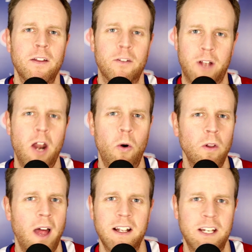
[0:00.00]
there's not a whole
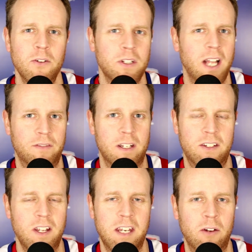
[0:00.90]
lot of years left in
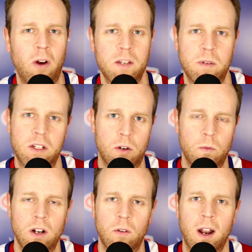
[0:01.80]
Sidney Crosby's
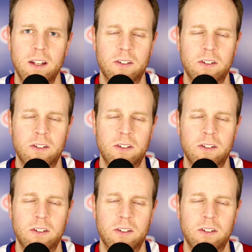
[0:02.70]
career, right?